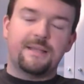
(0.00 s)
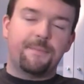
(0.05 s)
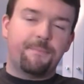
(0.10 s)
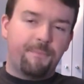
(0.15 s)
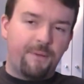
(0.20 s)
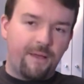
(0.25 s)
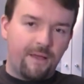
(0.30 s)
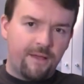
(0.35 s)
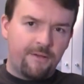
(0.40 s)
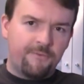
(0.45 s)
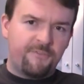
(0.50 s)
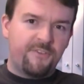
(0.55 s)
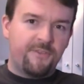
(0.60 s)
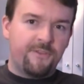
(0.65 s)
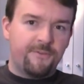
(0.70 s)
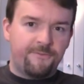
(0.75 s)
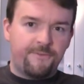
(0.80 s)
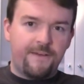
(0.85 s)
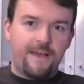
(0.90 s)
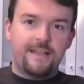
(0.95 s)
apart from
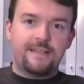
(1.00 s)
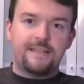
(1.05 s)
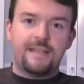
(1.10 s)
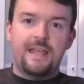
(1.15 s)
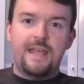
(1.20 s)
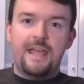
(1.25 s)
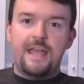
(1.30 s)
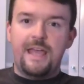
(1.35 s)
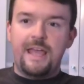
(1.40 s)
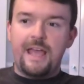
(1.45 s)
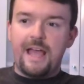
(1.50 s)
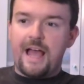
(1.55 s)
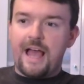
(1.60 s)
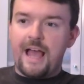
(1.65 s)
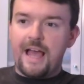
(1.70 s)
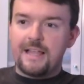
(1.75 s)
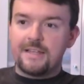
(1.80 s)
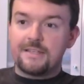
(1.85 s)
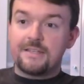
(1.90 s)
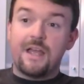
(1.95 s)
the fact it
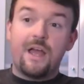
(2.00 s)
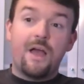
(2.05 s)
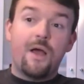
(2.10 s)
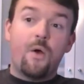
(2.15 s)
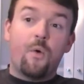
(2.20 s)
has